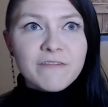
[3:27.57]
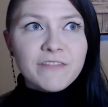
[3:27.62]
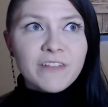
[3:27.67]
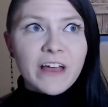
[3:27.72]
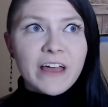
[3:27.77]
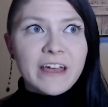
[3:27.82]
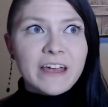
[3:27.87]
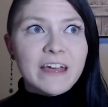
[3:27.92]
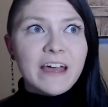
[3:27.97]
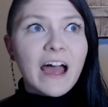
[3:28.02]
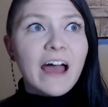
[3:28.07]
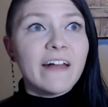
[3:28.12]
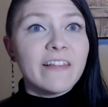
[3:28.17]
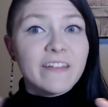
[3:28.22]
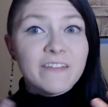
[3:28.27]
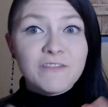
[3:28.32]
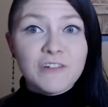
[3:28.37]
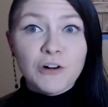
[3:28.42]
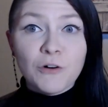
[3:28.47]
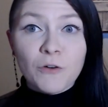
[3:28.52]
Like, I
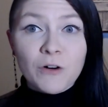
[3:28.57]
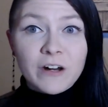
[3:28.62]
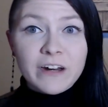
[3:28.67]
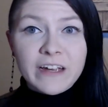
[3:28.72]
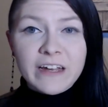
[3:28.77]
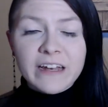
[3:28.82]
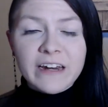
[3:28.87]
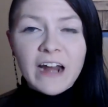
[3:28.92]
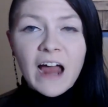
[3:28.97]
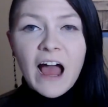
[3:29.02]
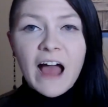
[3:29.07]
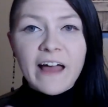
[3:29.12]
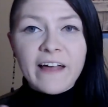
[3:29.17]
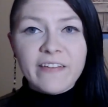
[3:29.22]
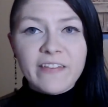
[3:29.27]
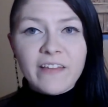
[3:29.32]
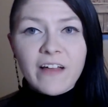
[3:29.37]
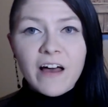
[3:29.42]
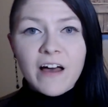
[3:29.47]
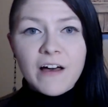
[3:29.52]
live in Oregon.
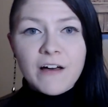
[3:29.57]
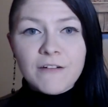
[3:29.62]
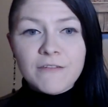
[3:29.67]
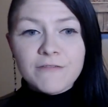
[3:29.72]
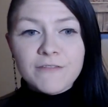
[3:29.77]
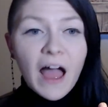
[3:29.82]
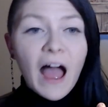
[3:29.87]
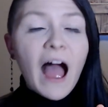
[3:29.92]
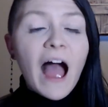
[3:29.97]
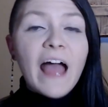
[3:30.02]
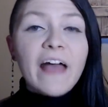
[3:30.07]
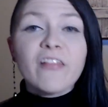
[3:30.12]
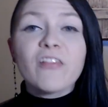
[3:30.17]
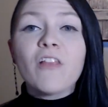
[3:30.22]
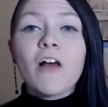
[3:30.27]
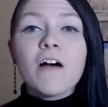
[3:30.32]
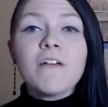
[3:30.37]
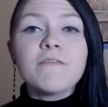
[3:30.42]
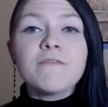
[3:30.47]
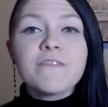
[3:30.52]
I love
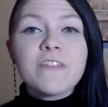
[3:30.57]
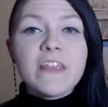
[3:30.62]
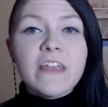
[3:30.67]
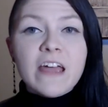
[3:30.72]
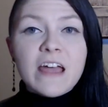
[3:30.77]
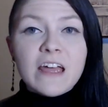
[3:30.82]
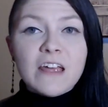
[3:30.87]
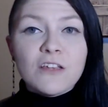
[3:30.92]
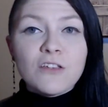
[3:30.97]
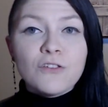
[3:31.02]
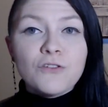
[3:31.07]
that